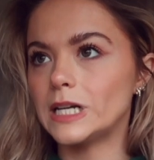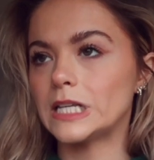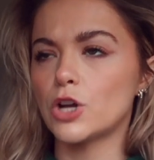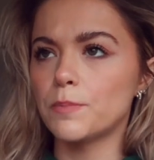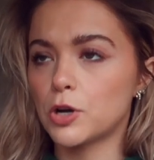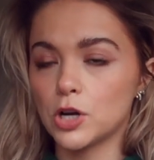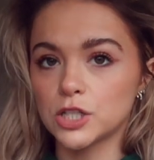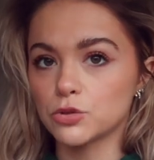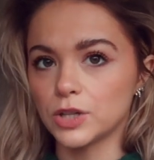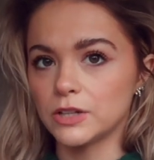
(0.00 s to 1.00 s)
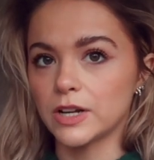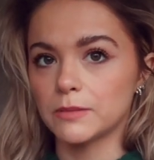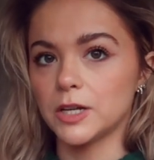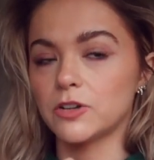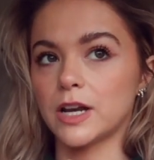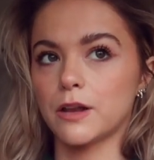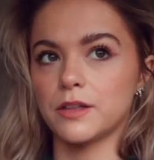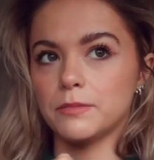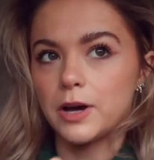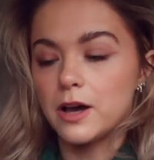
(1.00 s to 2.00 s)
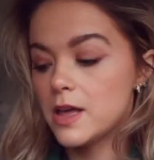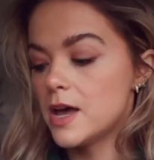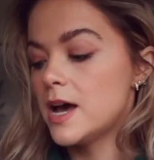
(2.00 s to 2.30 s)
is not because I don't eat red meat or anything, but